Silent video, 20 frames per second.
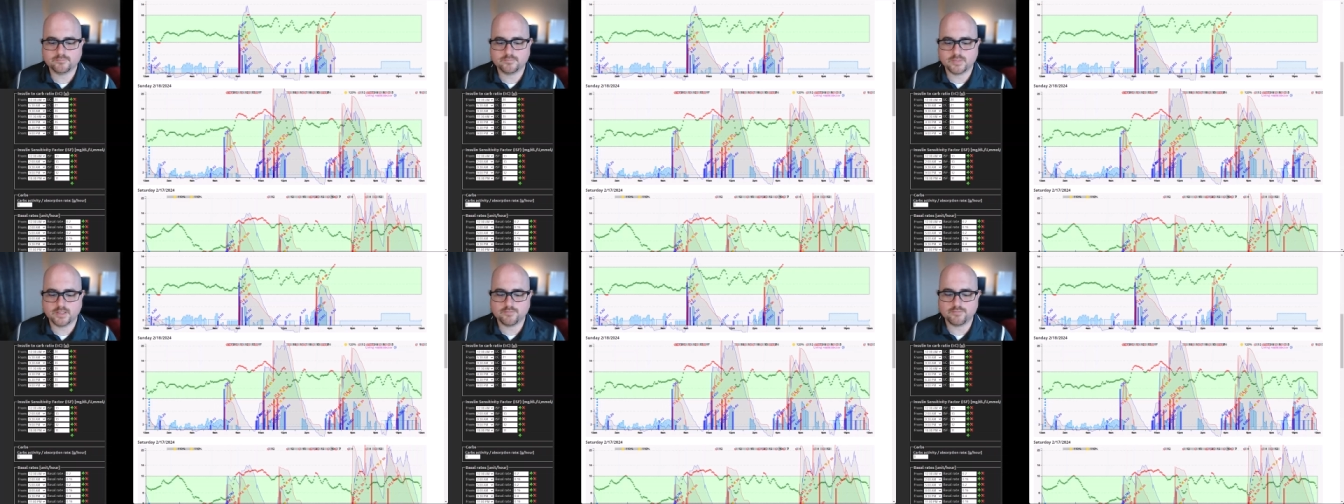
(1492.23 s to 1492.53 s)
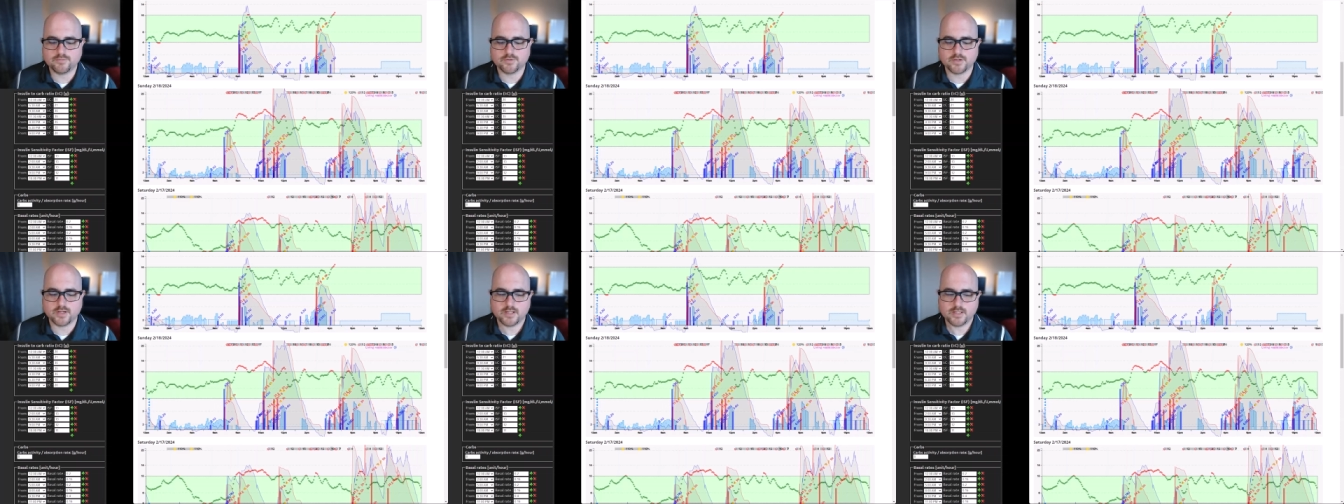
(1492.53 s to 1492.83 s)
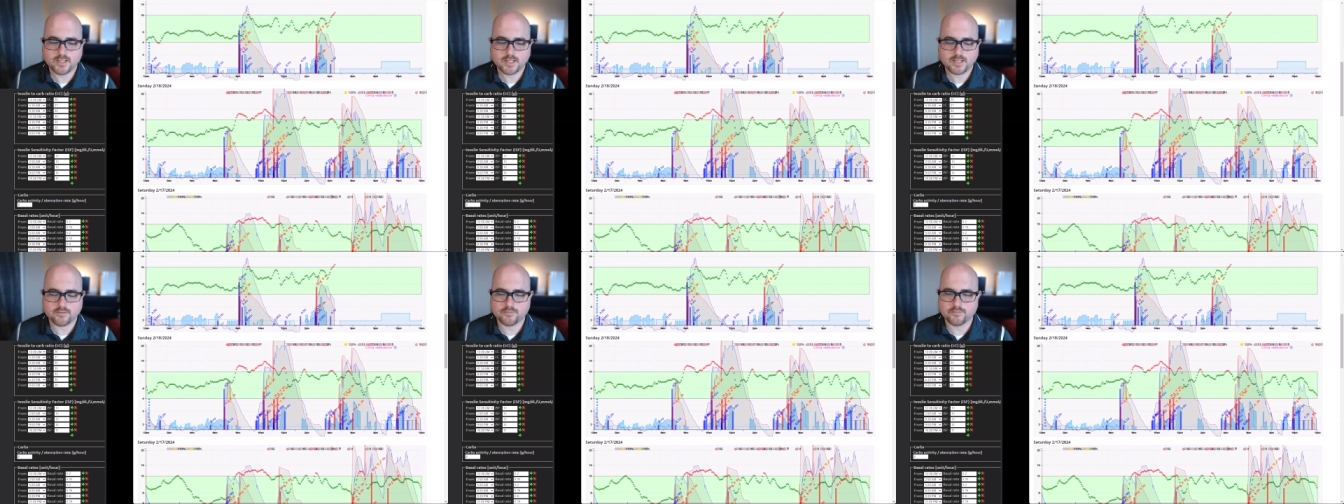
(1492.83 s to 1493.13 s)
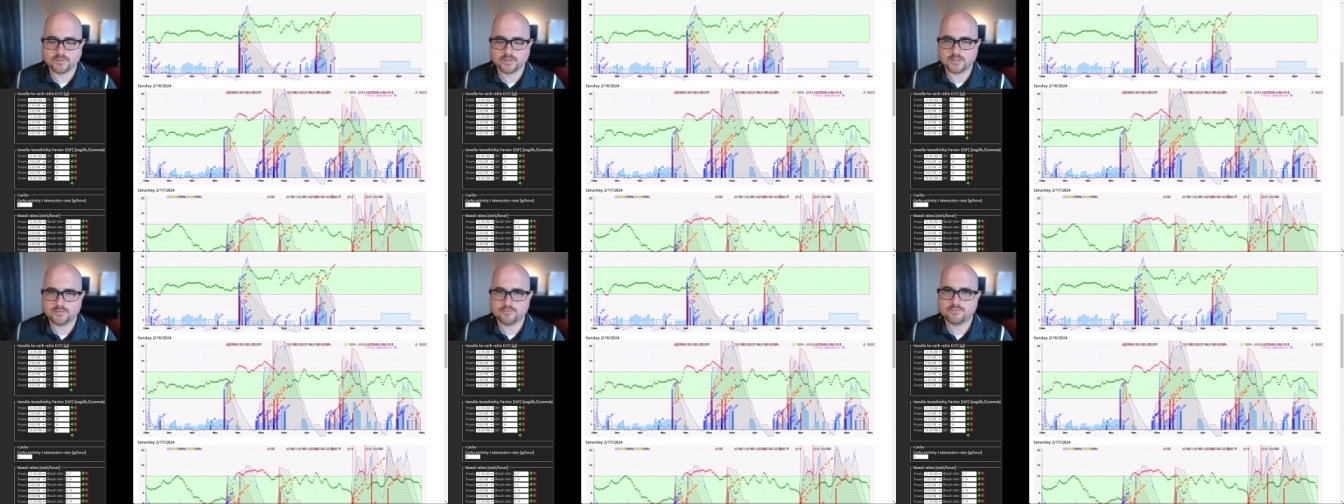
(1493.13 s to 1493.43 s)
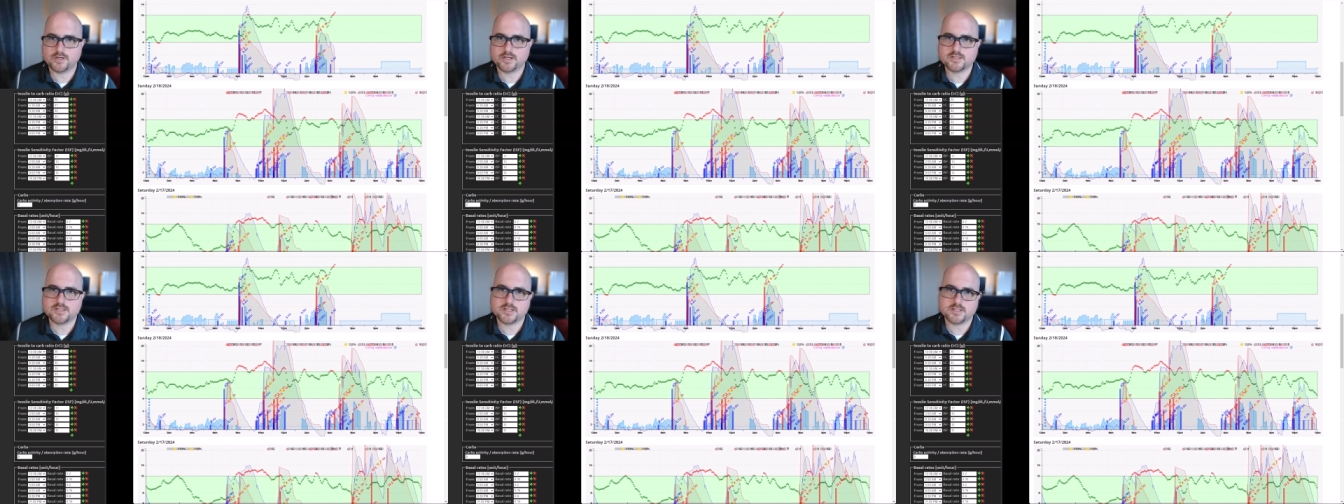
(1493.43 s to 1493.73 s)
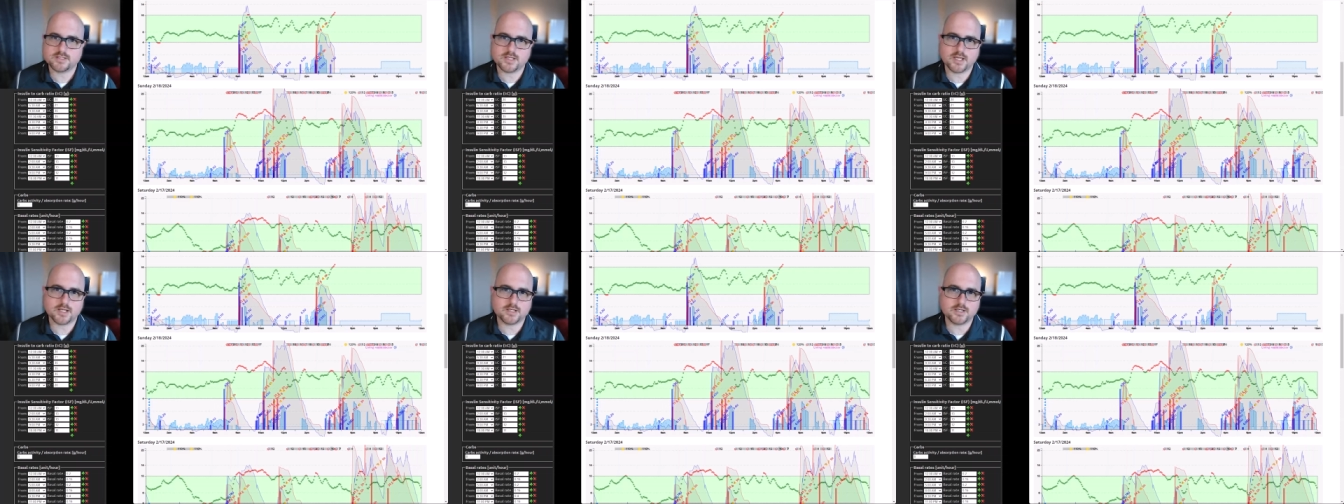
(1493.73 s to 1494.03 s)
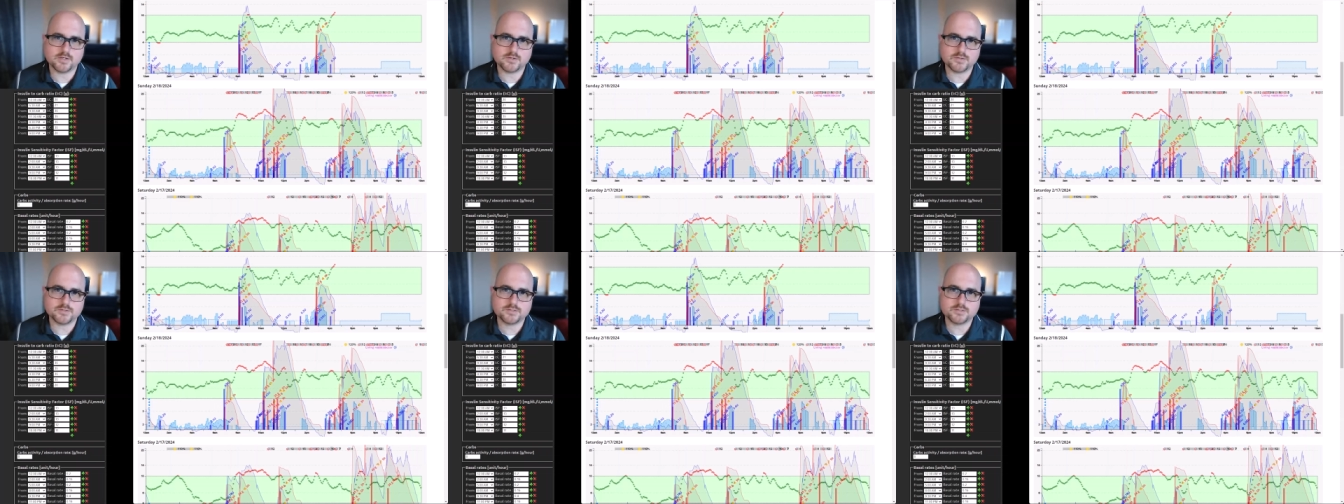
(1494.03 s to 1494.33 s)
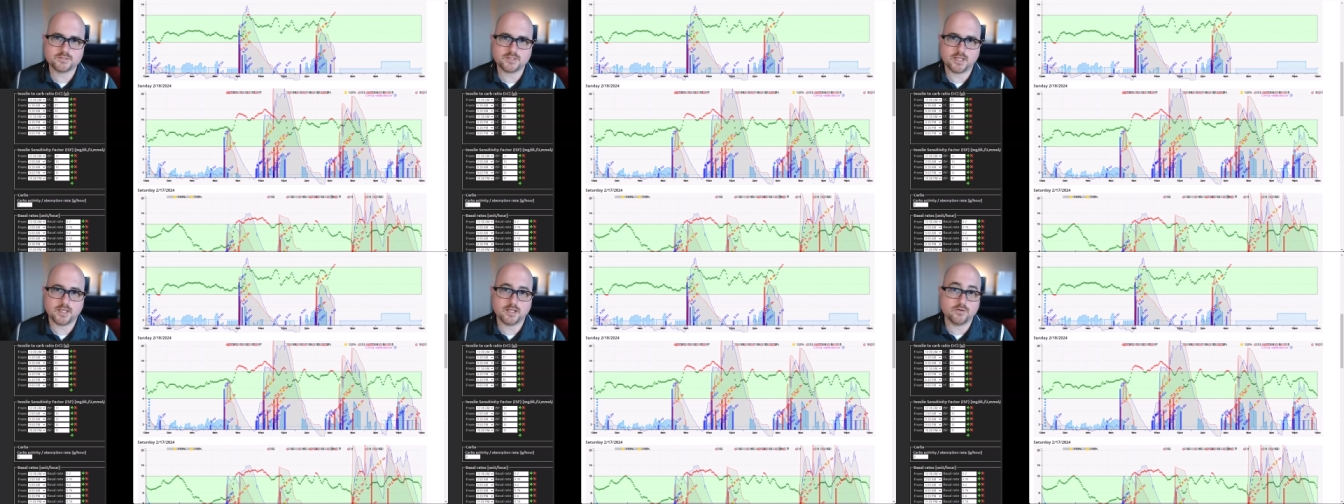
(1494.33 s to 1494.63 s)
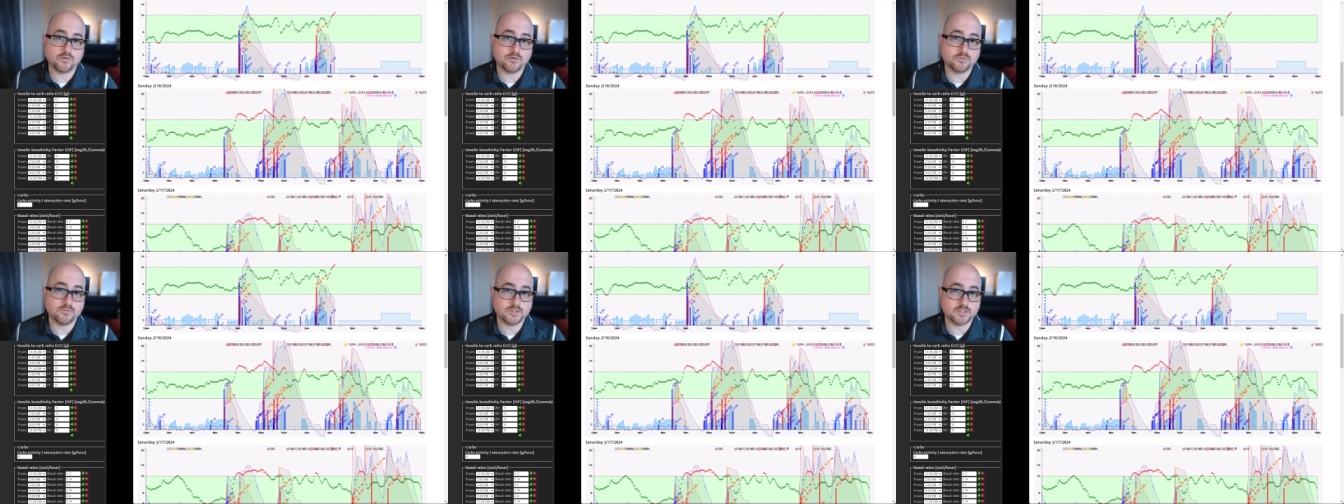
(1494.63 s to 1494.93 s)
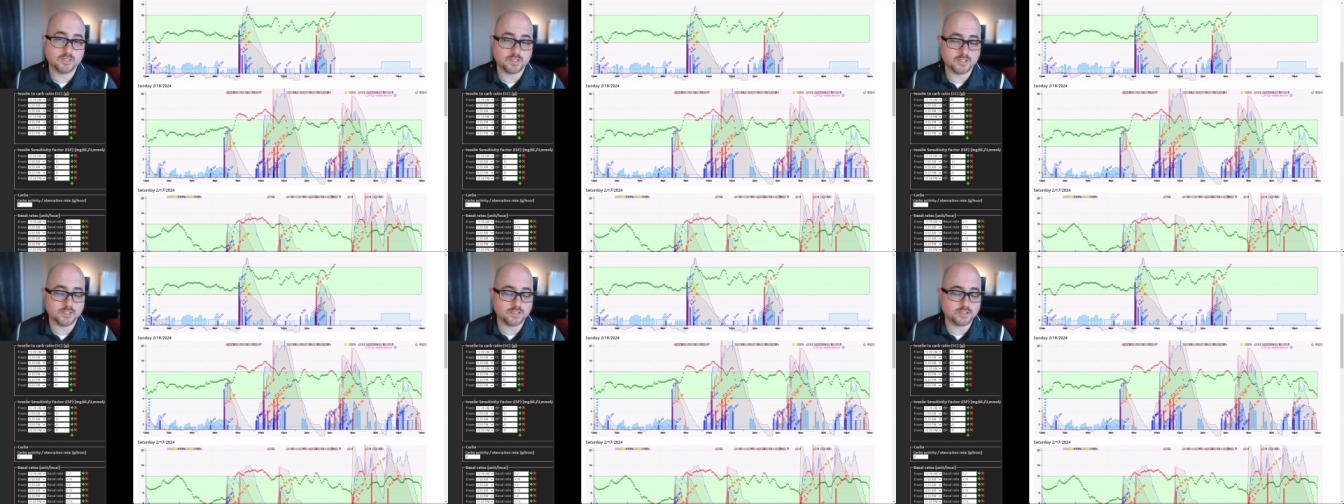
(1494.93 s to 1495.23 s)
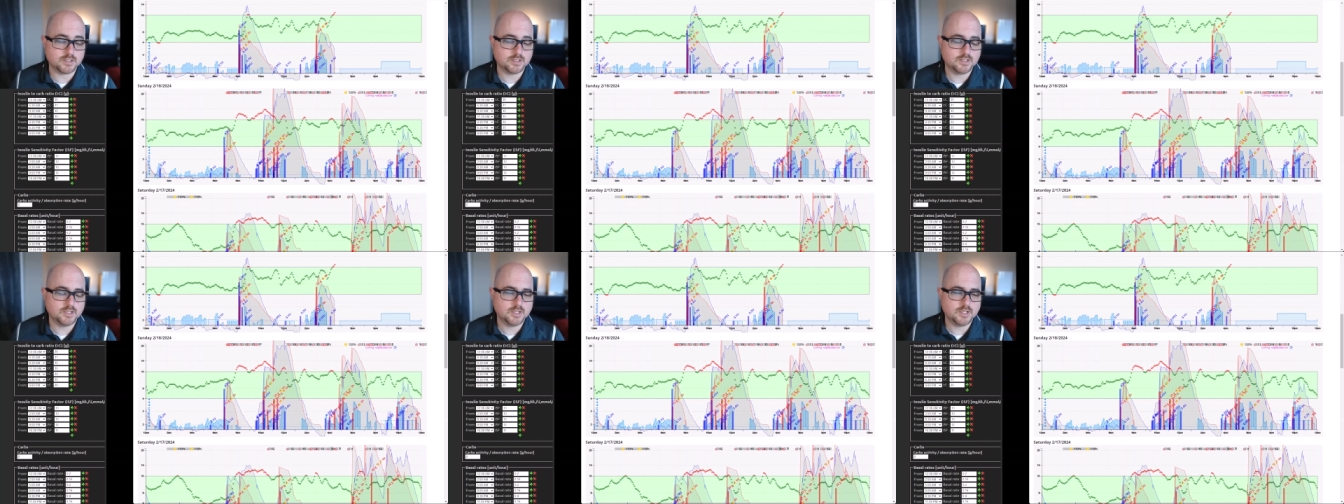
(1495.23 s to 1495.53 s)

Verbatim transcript: if you're not like really freshly diagnosed and or really young.